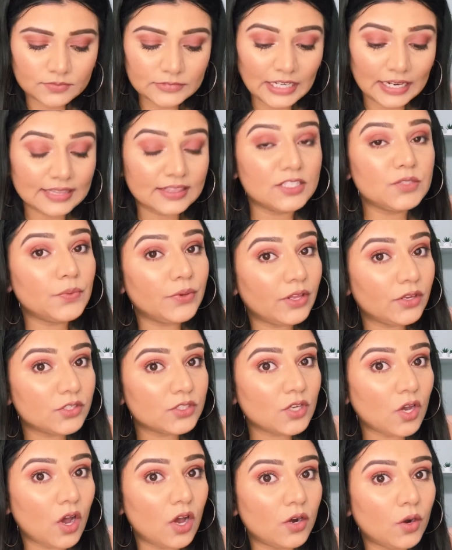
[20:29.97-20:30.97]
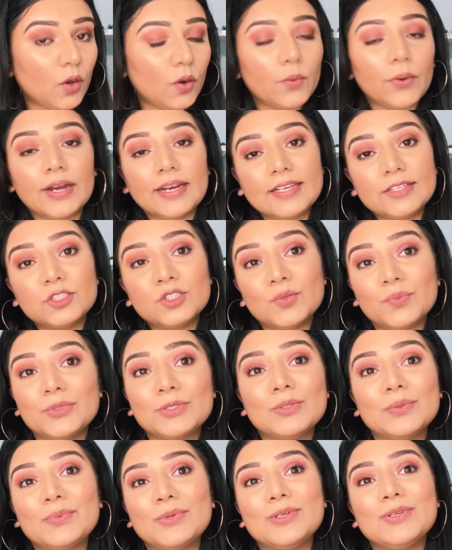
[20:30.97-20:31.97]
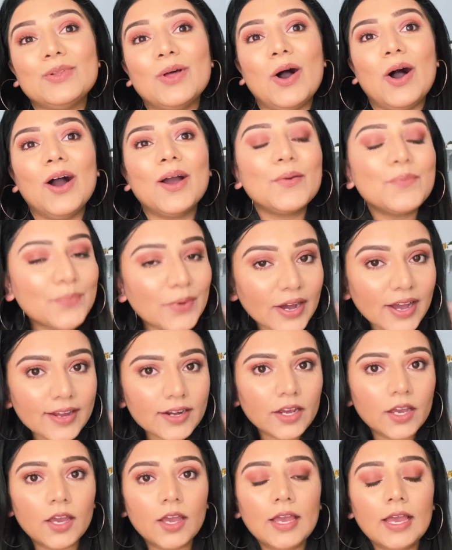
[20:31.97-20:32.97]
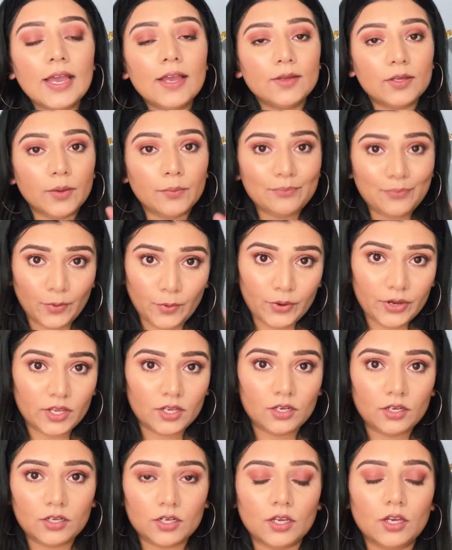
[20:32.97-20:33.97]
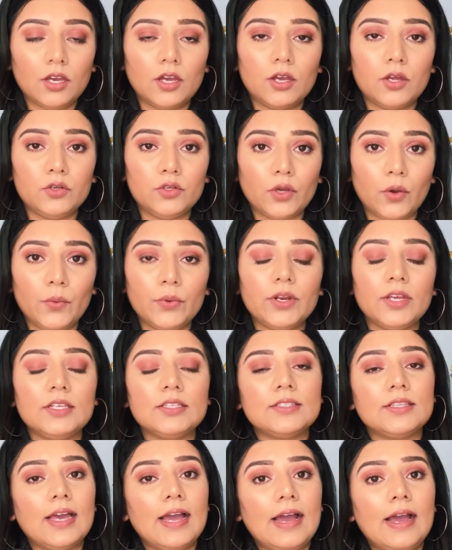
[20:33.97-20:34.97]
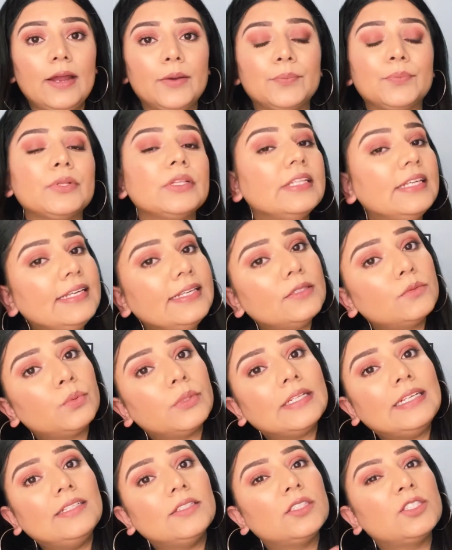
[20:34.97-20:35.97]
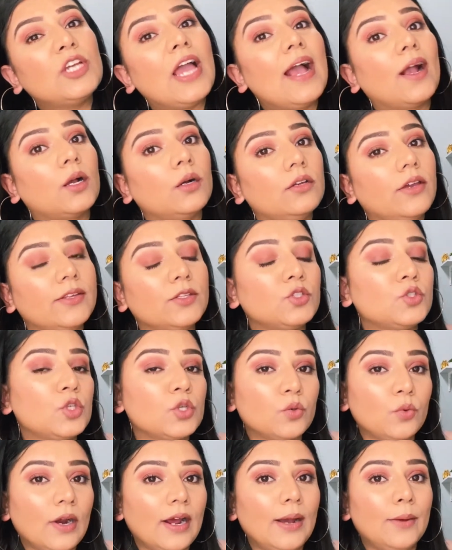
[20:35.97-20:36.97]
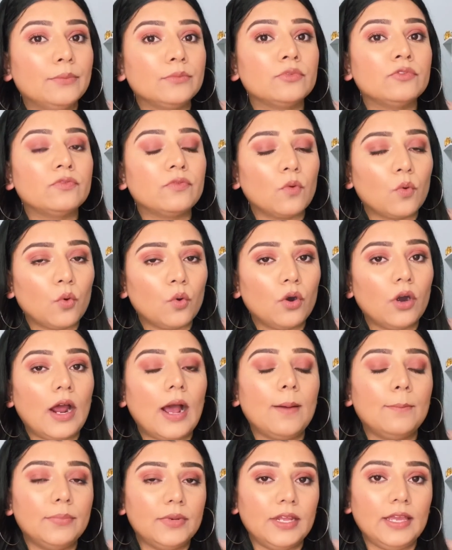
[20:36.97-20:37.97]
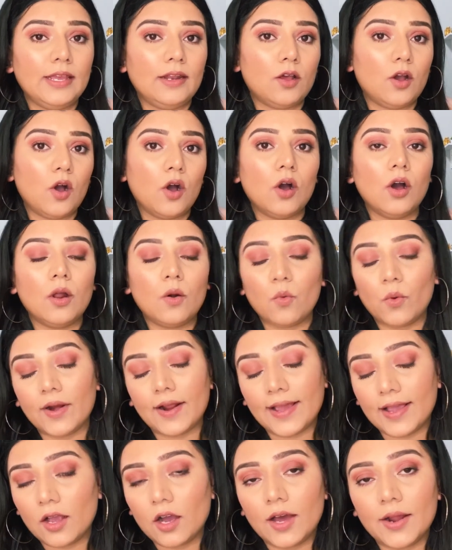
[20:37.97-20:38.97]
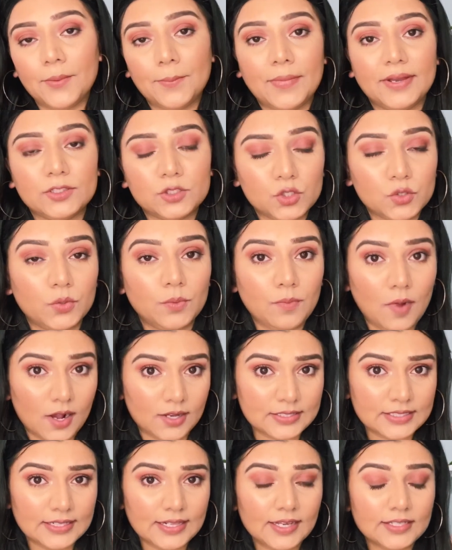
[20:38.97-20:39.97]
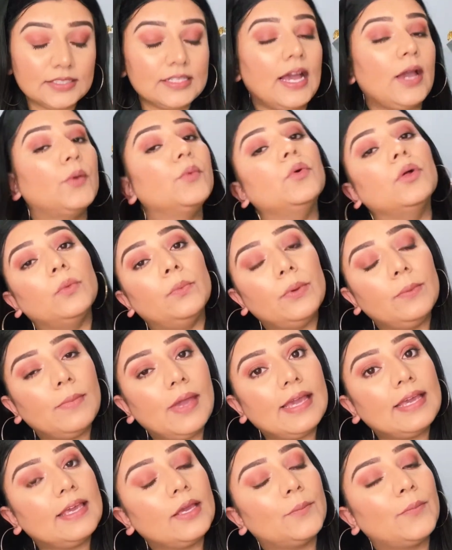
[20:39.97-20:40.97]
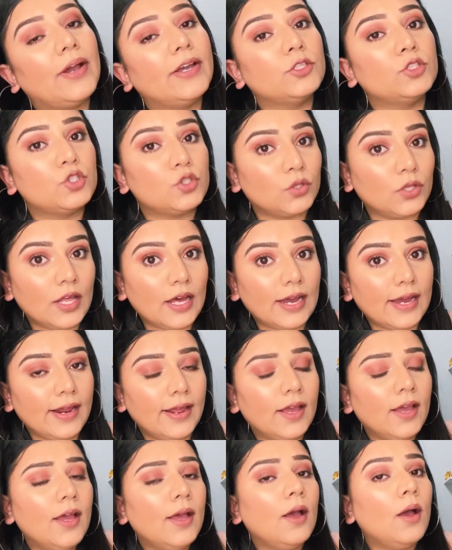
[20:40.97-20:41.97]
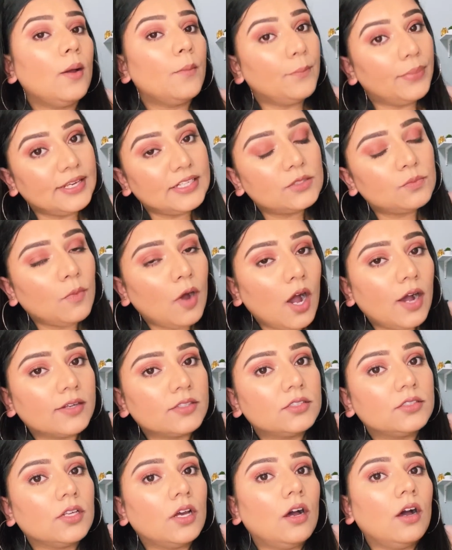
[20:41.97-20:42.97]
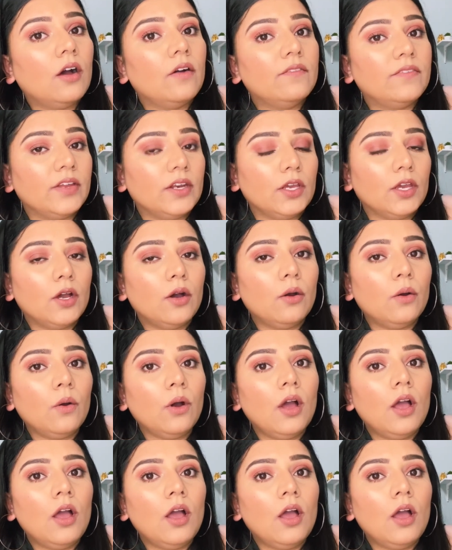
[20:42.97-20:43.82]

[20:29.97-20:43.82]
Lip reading: this video has gone already super long, but important note is that please check Instagram for update on what I got in my June boxy lux. I will be making my July face box video.